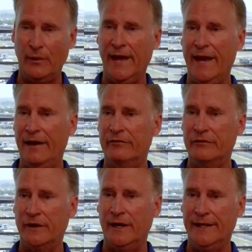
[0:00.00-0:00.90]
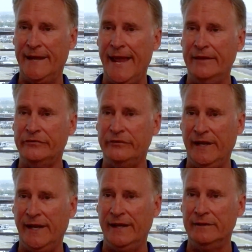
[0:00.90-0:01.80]
So we have uh,
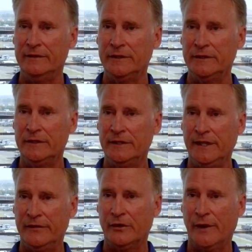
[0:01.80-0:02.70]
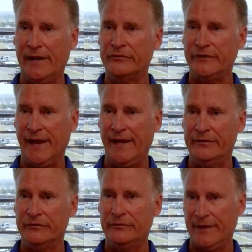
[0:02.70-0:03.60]
enhanced seating in the
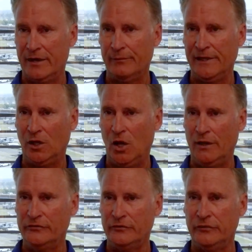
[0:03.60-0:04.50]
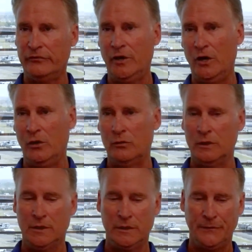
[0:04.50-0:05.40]
grandstands that'll be launched.
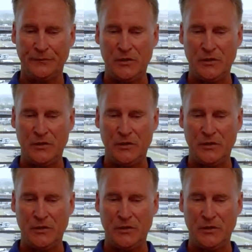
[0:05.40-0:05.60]
So